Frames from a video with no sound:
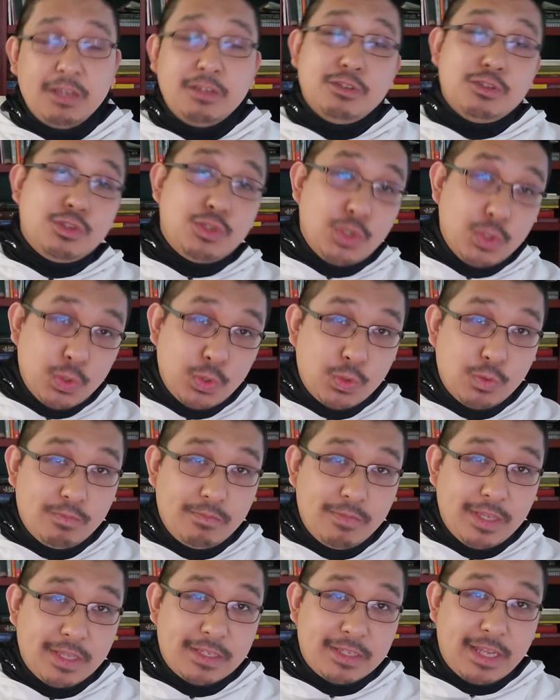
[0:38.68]

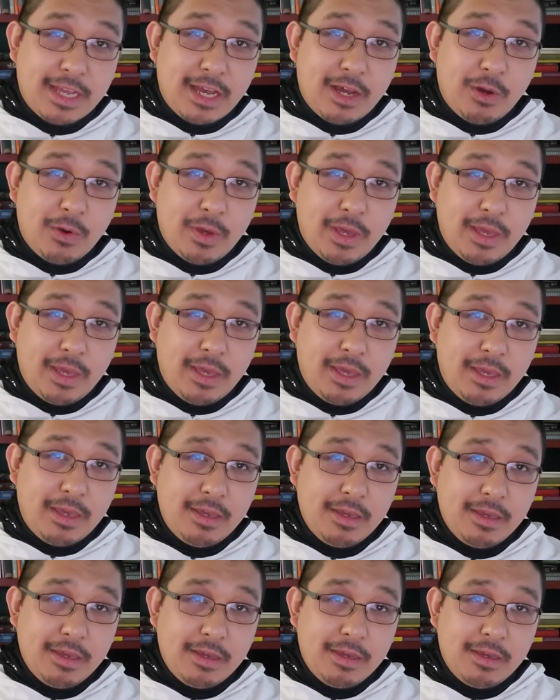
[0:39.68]
Zoom is now
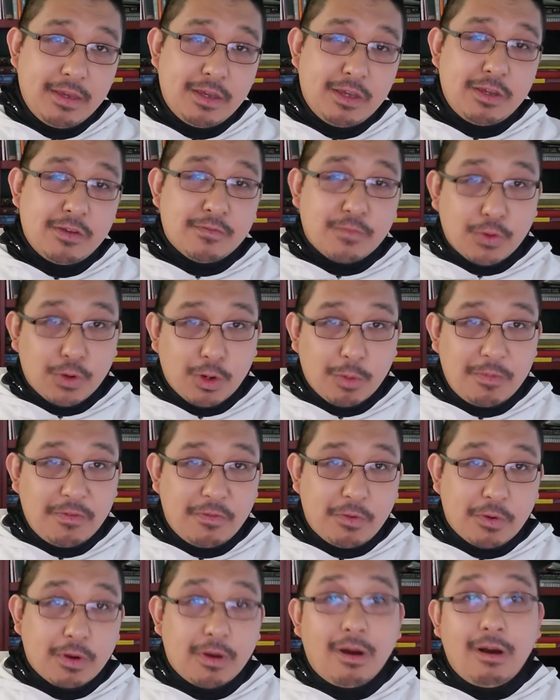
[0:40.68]
a verb
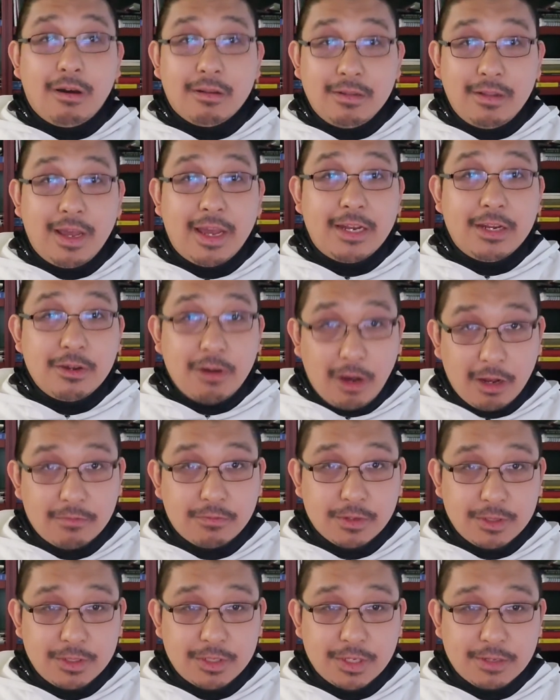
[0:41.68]
for online
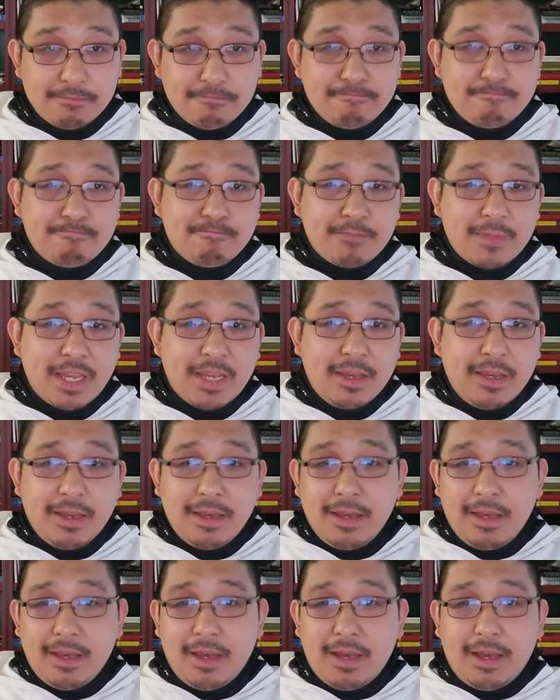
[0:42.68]
conferencing.
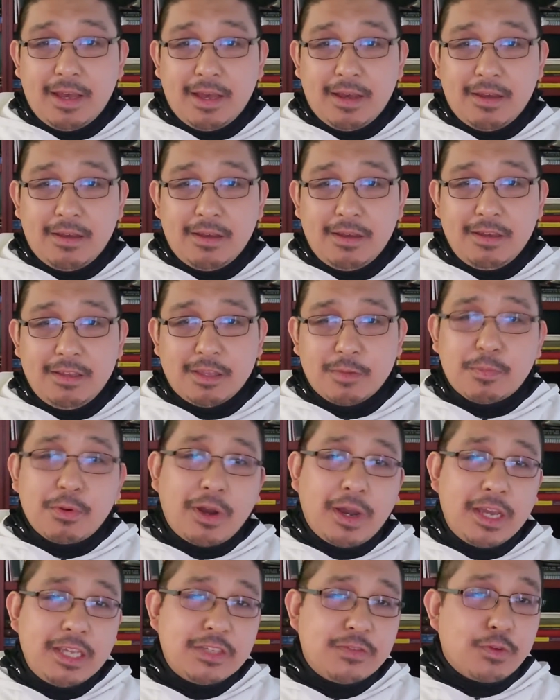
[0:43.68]
The
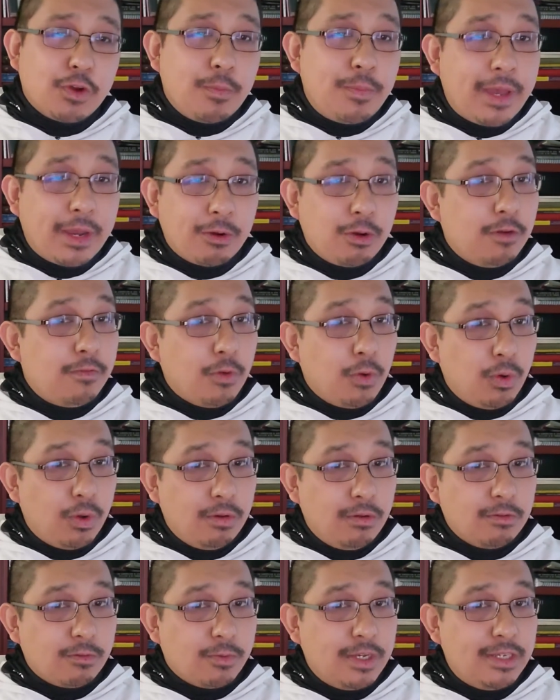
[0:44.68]
price for a barrel of
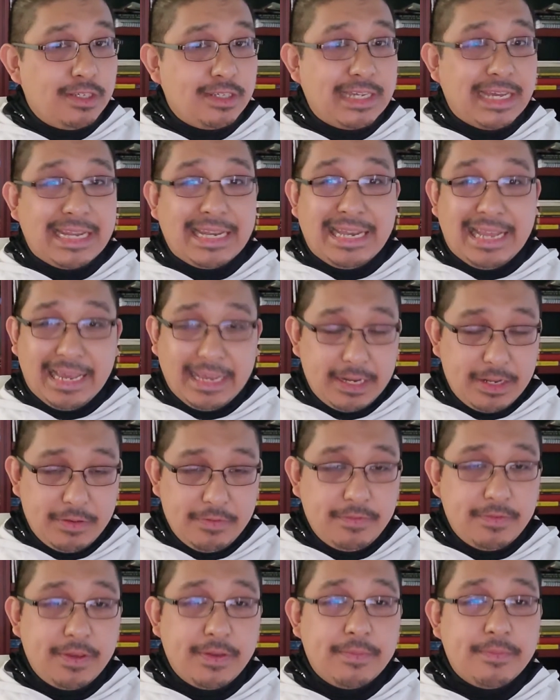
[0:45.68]
oil reached
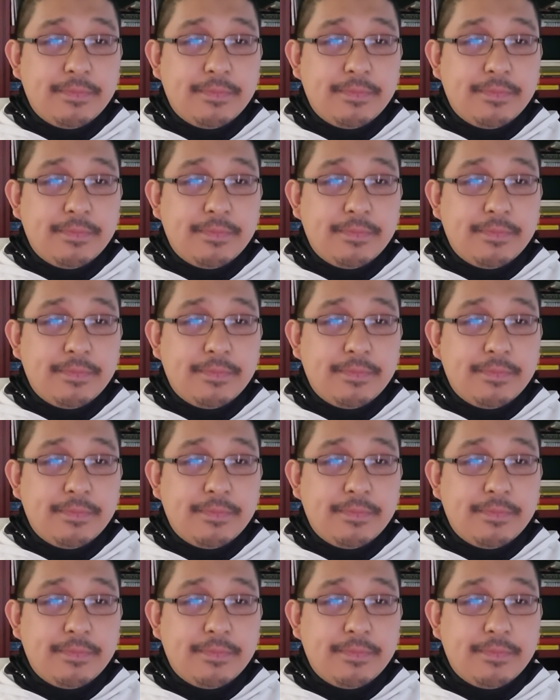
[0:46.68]
negative.